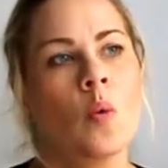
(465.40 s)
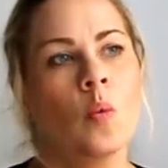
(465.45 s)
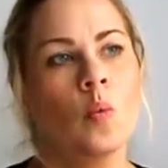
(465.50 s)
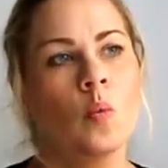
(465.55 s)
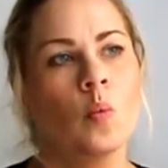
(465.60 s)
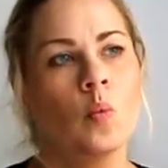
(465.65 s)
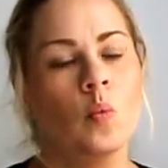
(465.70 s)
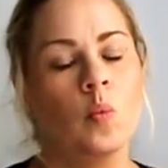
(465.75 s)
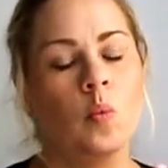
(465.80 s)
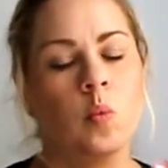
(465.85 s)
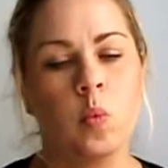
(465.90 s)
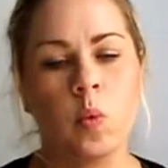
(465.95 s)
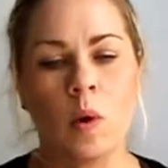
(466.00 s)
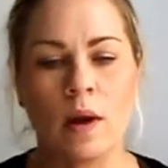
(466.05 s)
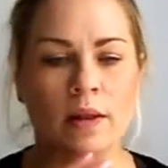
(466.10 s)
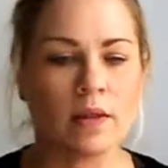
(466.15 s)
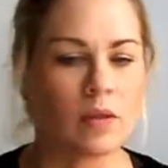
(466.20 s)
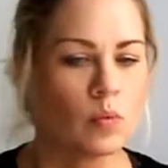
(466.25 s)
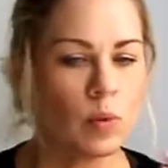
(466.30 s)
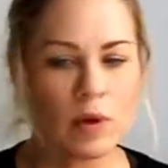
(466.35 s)

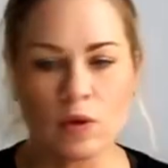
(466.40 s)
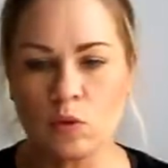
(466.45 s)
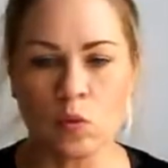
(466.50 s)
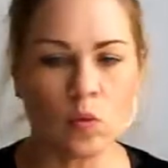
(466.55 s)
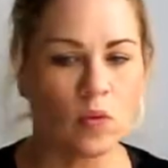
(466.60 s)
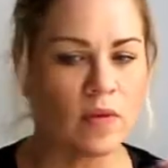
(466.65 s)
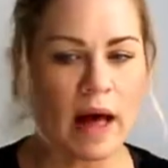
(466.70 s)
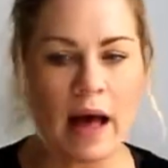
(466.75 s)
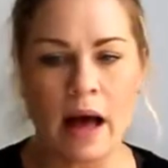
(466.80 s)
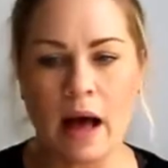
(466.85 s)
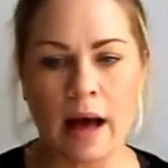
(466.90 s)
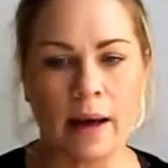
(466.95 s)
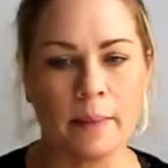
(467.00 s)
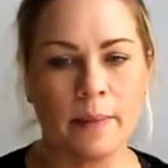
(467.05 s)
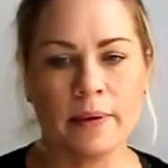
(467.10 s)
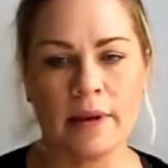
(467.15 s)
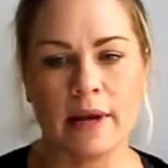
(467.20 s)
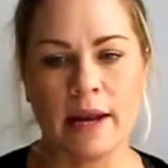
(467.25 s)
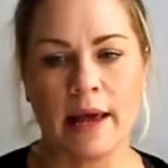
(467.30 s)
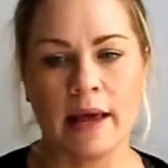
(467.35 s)
with all that
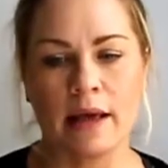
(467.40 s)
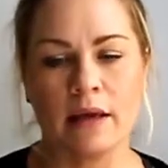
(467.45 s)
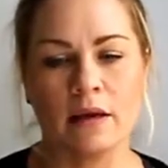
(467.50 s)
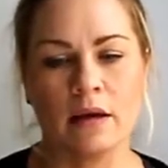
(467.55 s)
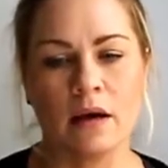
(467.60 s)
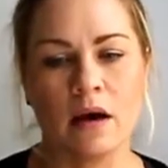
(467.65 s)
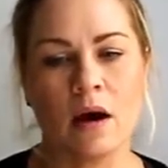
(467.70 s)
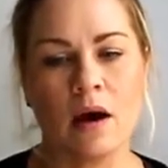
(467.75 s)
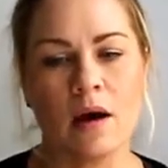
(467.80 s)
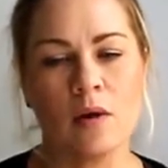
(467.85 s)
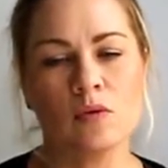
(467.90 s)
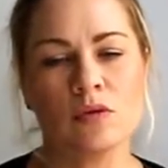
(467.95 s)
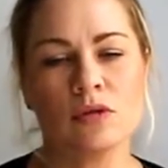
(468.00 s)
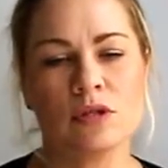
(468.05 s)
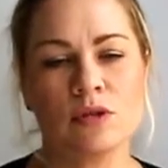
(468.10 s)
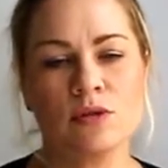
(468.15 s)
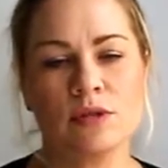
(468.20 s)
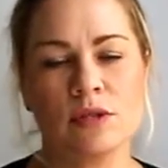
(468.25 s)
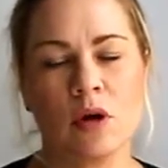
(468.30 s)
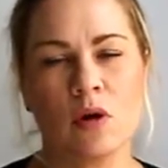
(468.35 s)
happening, I
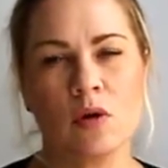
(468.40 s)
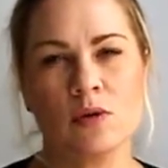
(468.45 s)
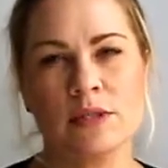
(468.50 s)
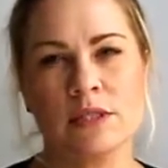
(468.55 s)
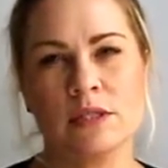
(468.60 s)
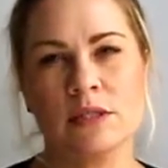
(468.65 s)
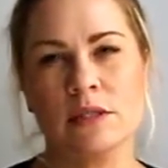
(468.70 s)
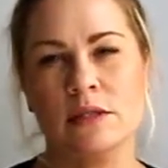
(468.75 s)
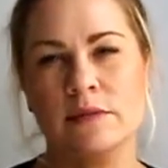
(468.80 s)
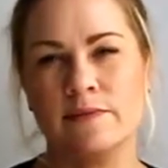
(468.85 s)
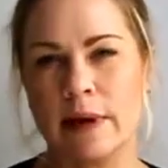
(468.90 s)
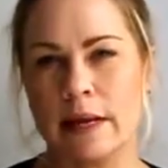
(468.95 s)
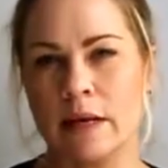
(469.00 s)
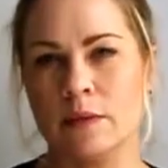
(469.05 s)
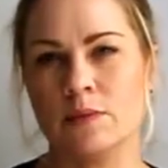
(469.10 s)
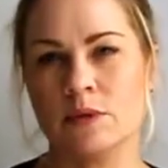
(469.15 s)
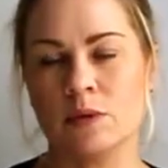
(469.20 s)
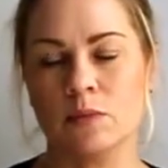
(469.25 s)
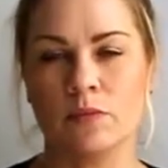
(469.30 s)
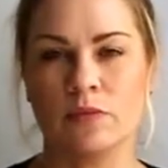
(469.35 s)
also started to
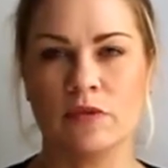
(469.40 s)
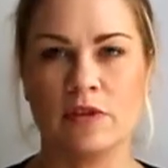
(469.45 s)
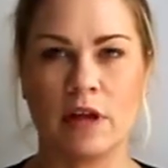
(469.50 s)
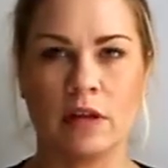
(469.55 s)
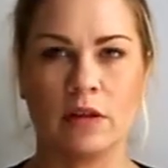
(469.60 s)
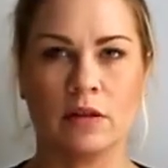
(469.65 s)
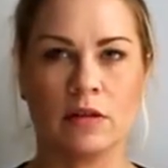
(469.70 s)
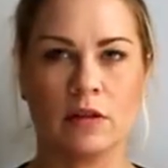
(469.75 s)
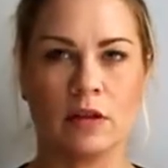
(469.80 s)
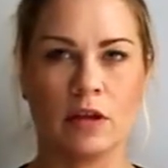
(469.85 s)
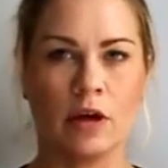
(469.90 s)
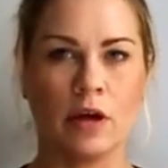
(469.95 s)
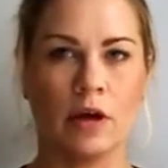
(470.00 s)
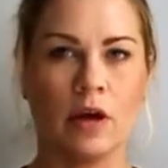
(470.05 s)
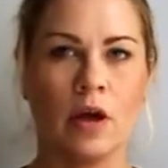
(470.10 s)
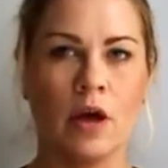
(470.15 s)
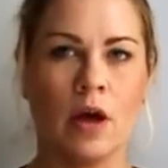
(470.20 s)
develop something that